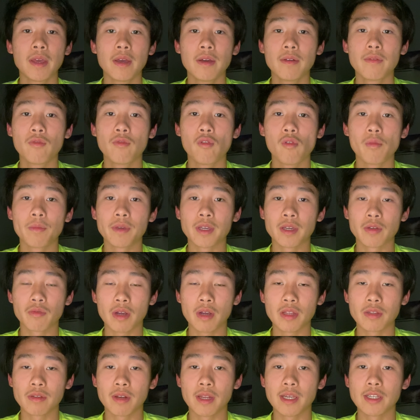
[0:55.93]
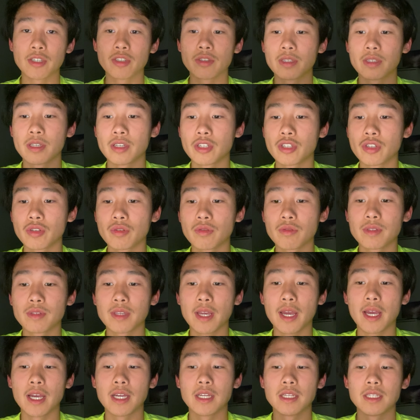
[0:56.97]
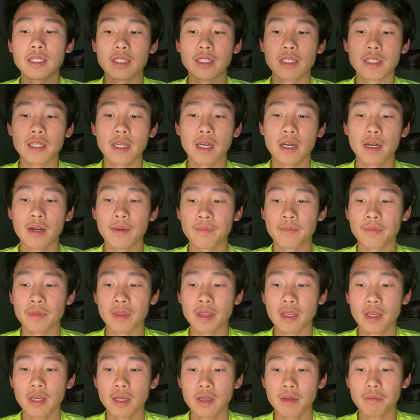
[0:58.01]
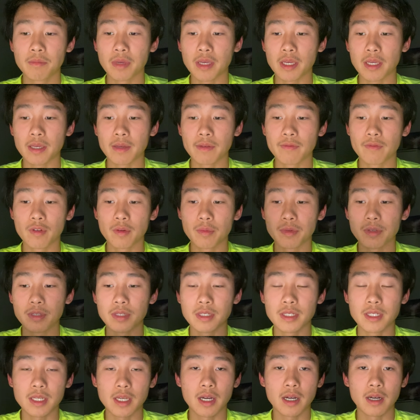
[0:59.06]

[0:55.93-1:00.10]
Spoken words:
forming granulation tissues and making fibrous